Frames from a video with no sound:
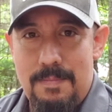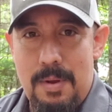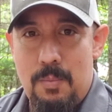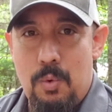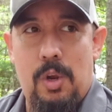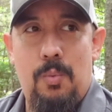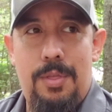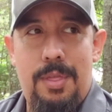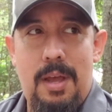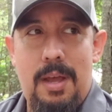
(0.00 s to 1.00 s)
working
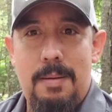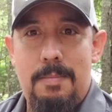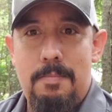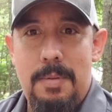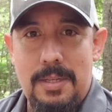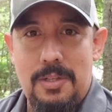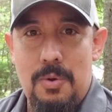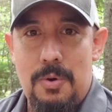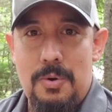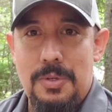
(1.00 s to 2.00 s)
with business
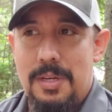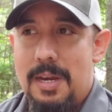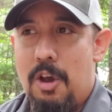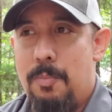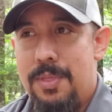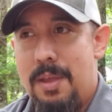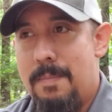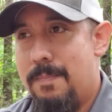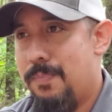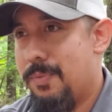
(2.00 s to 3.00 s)
owners and helping
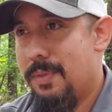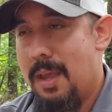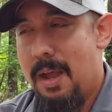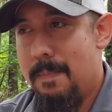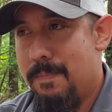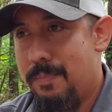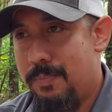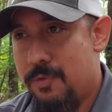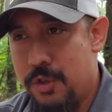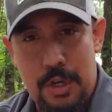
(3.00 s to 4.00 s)
them
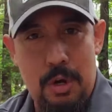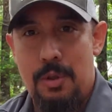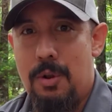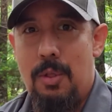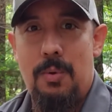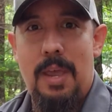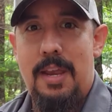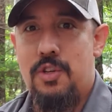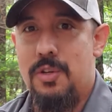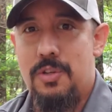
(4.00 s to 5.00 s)
secure their
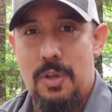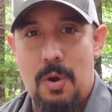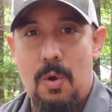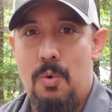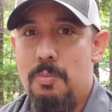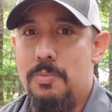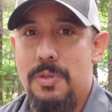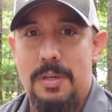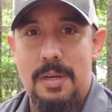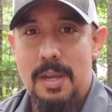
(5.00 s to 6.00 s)
locations, their homes,
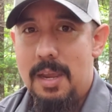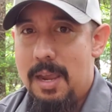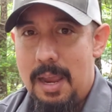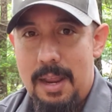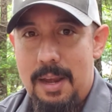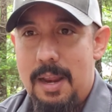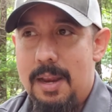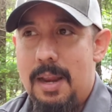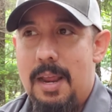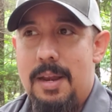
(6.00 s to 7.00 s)

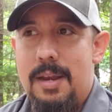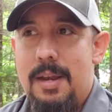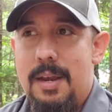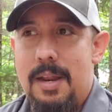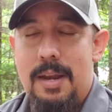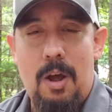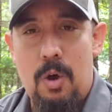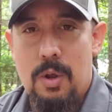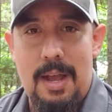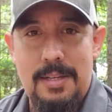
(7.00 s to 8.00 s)
and all
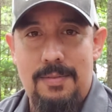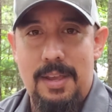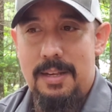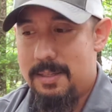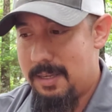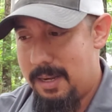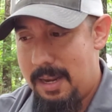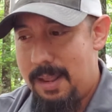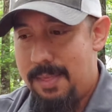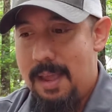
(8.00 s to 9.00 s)
kinds of things
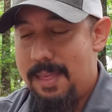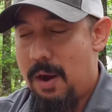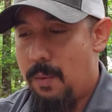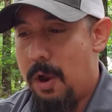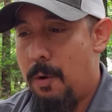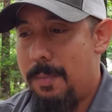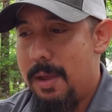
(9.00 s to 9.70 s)
in that realm.